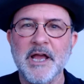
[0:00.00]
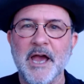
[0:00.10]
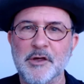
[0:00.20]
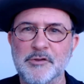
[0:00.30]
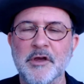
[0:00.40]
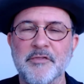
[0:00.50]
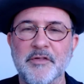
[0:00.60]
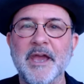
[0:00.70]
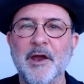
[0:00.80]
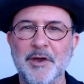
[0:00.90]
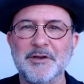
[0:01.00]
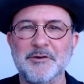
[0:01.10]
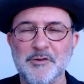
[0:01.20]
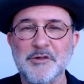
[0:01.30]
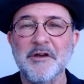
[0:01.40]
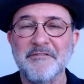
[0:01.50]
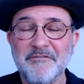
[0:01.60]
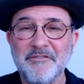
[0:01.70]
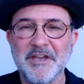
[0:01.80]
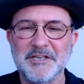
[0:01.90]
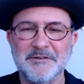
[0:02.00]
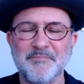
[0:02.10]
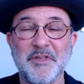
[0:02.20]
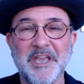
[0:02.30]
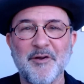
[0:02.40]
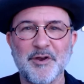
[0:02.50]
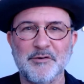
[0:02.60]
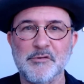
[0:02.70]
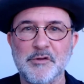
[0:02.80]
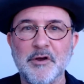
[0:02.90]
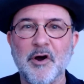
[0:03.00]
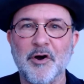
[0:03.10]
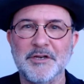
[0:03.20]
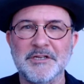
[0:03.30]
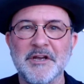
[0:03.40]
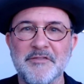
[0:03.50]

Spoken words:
as the character's fate, the character's God,